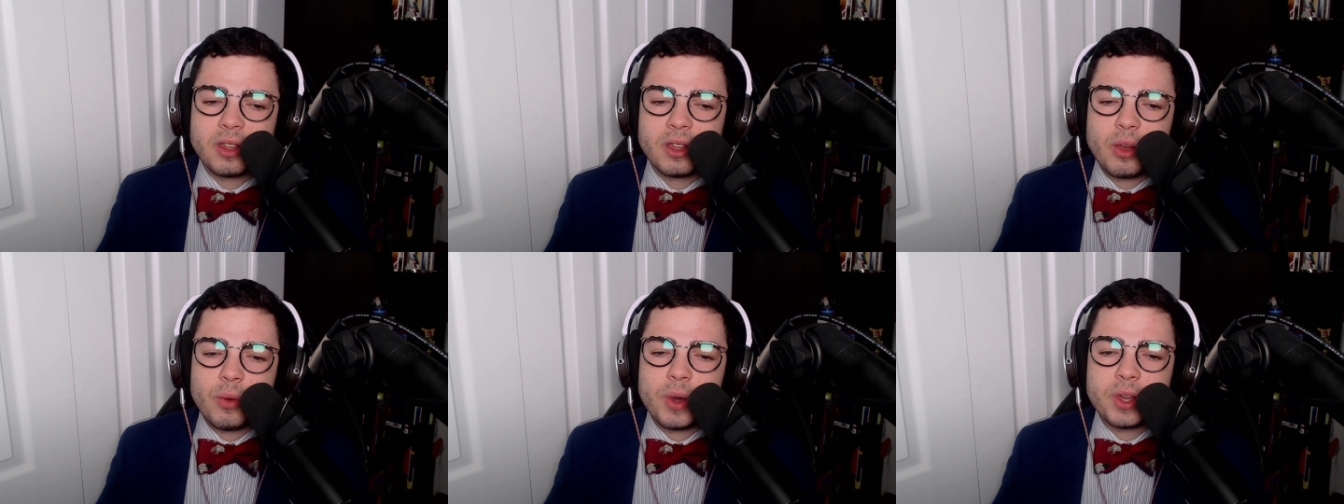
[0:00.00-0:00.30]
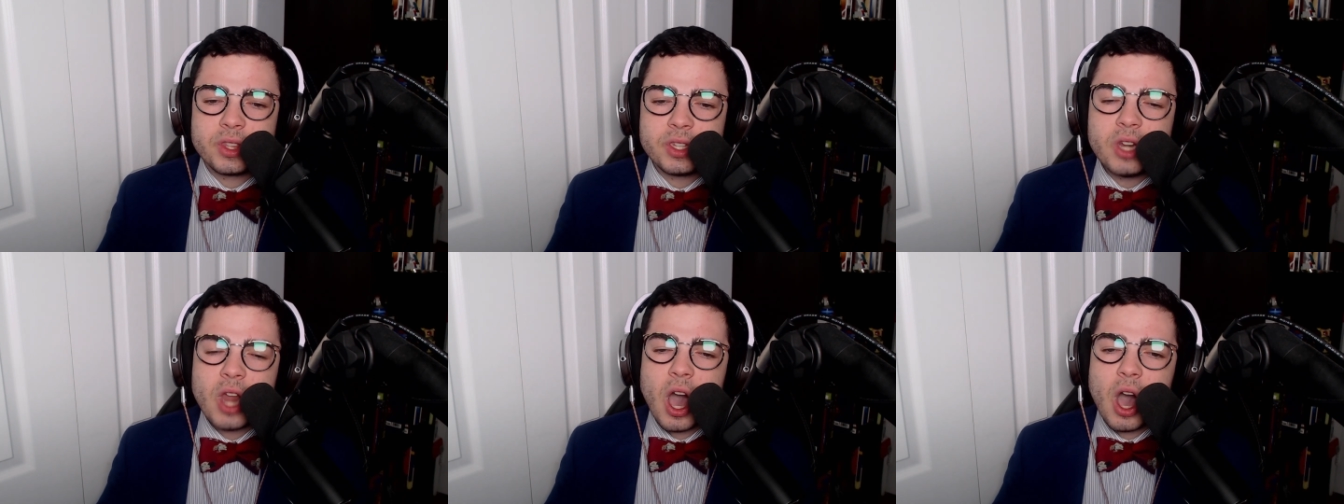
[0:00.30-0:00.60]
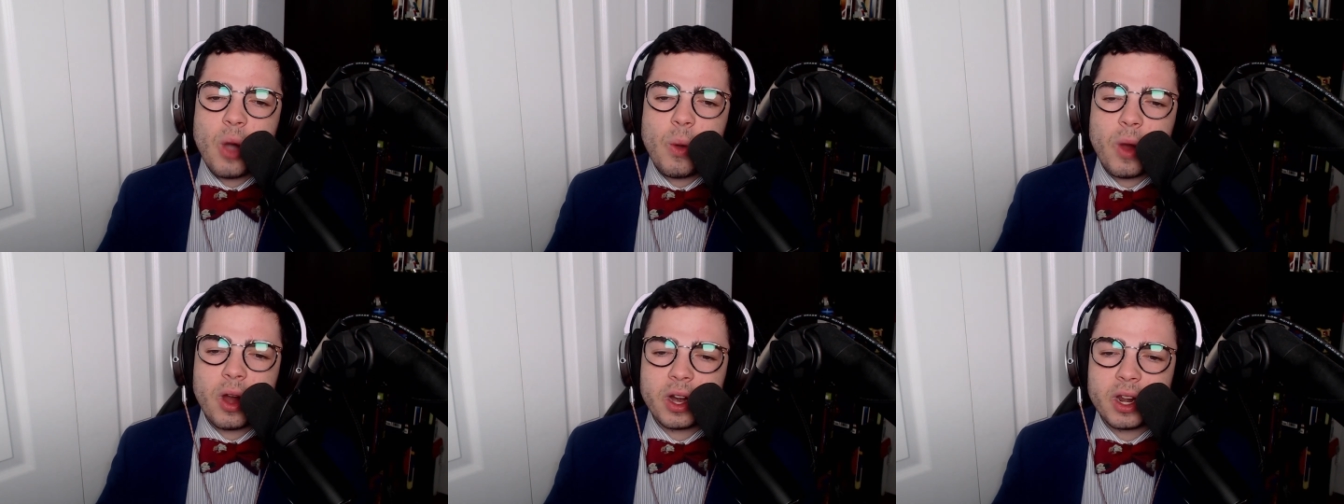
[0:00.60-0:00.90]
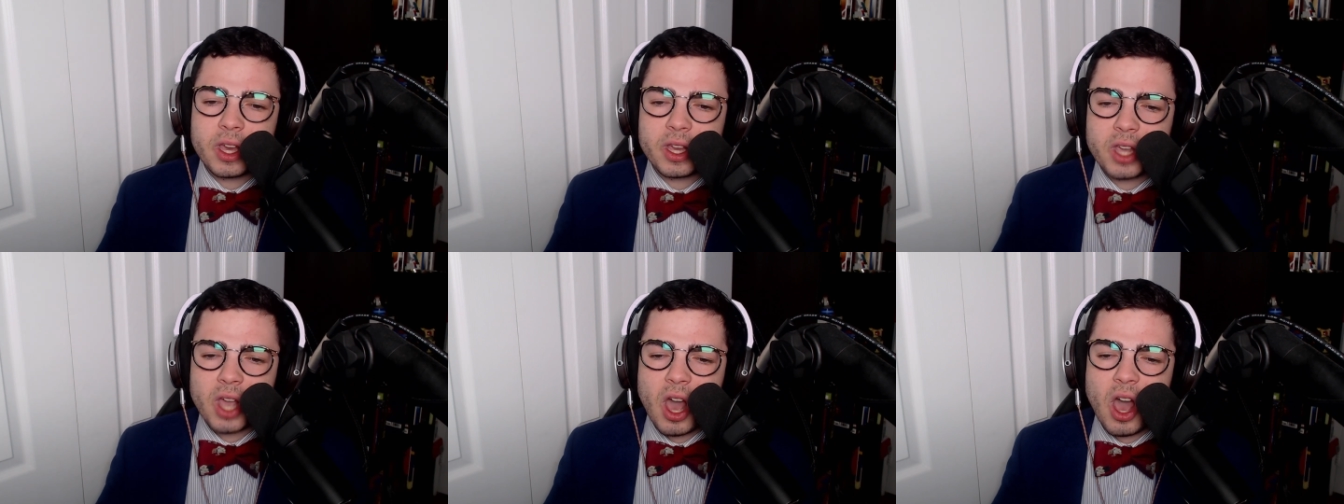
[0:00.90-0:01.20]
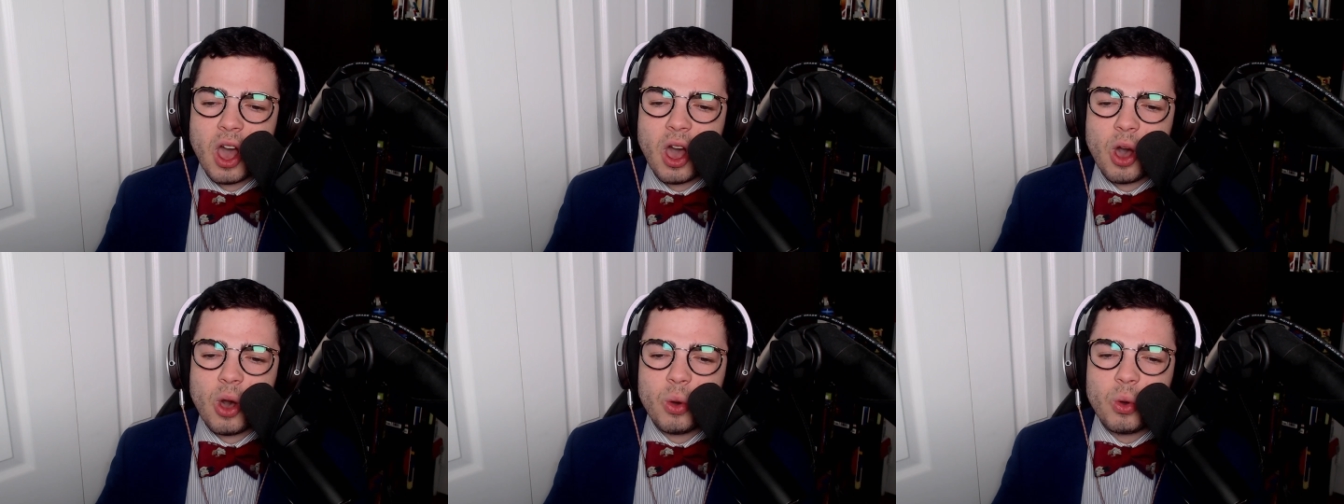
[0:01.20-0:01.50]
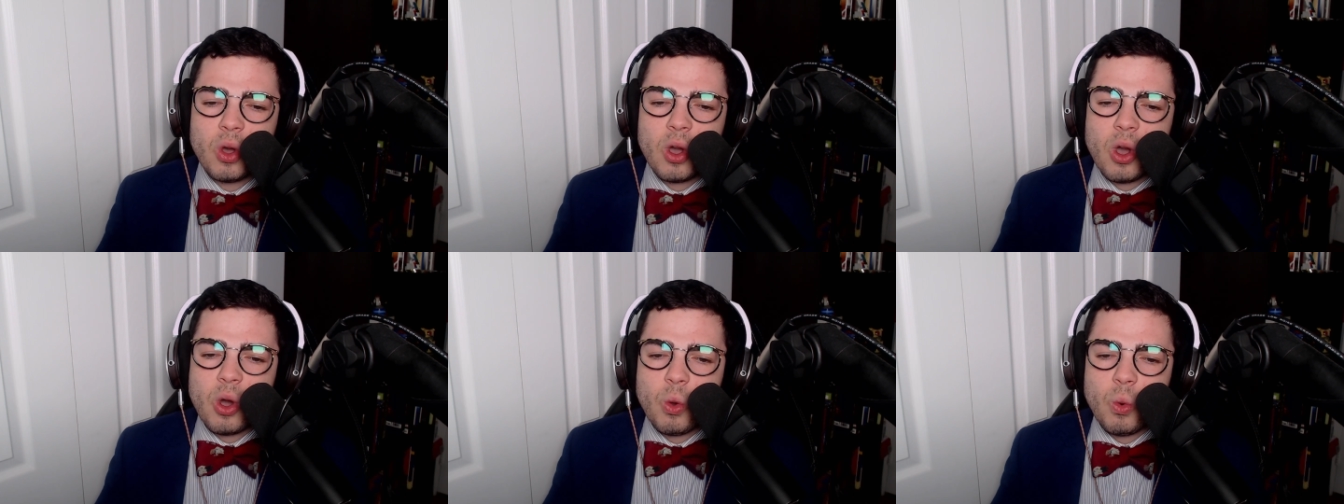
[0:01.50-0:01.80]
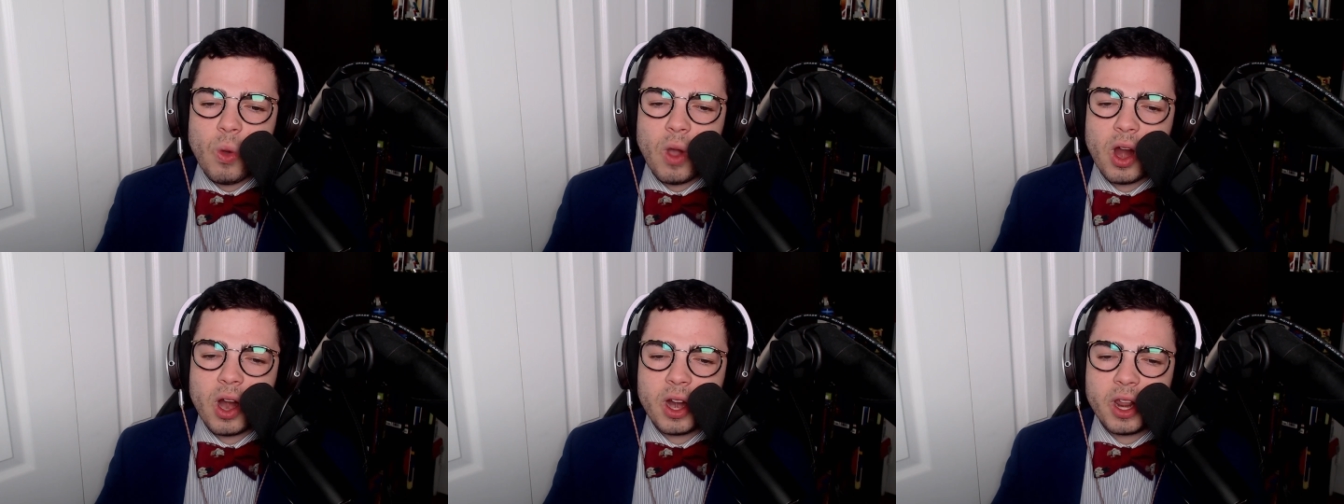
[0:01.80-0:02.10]
with nowhere to go.
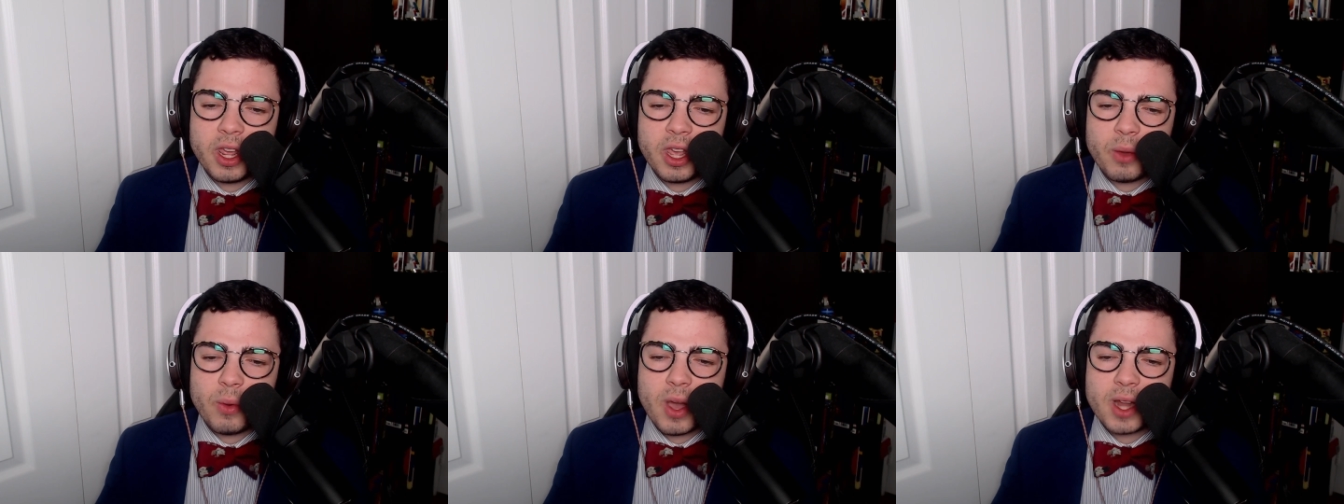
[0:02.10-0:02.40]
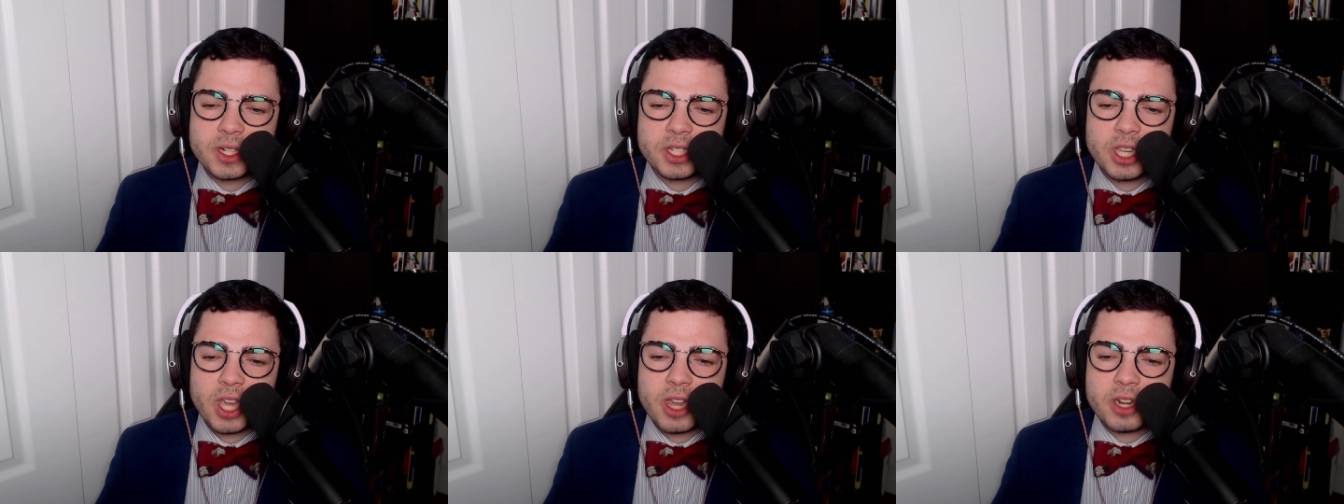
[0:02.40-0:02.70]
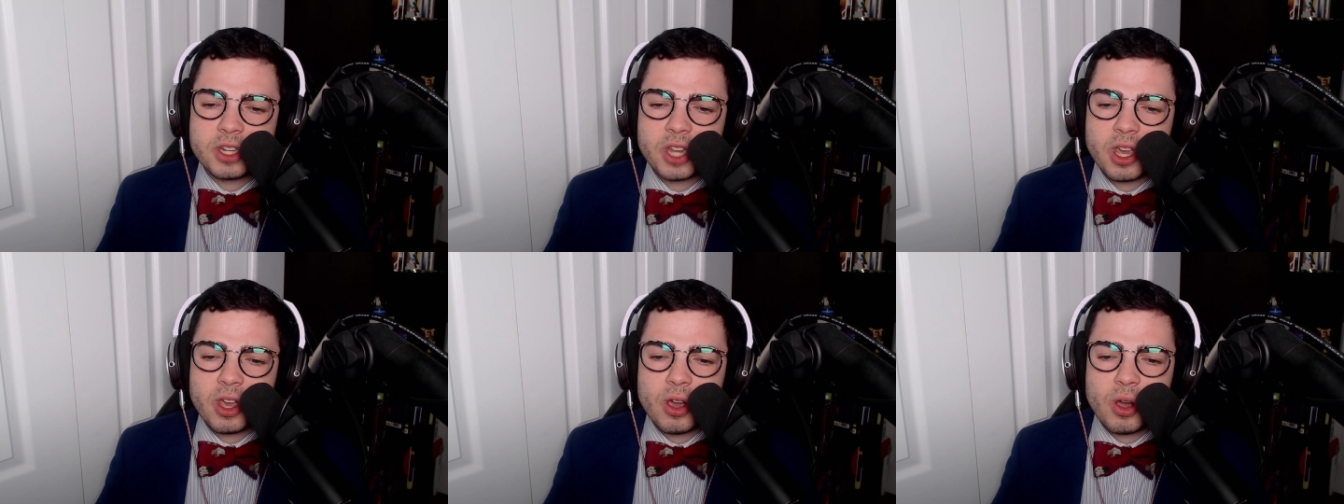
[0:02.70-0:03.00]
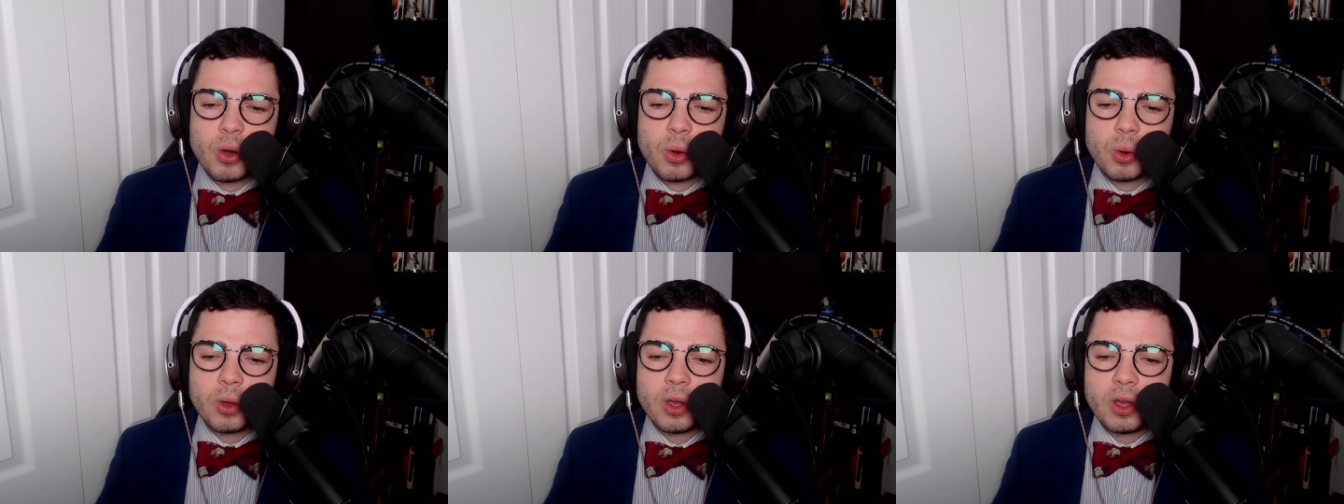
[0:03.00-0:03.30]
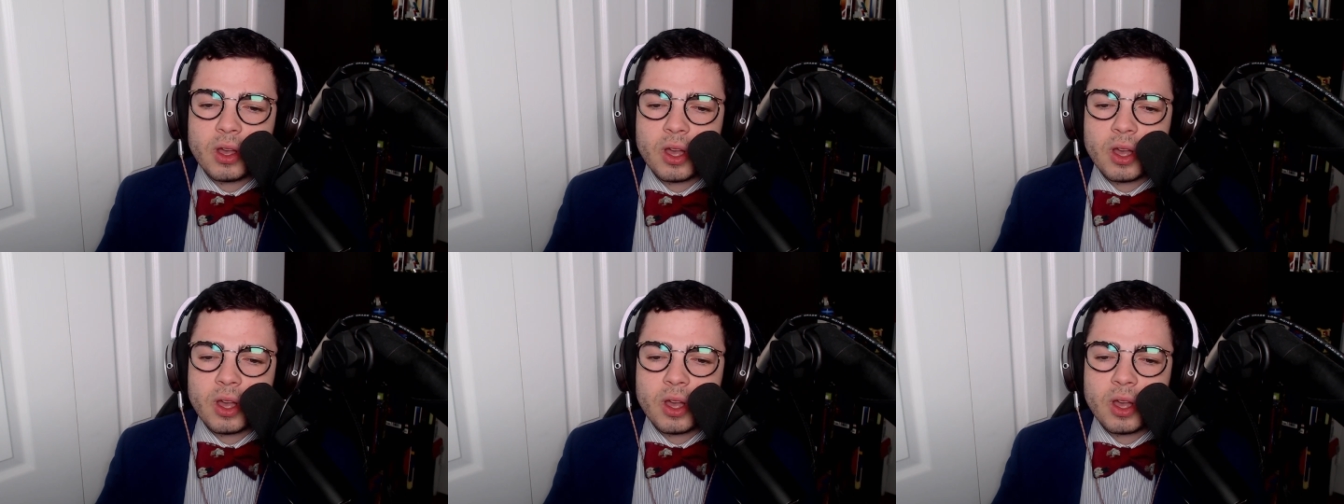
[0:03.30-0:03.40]
What do you do?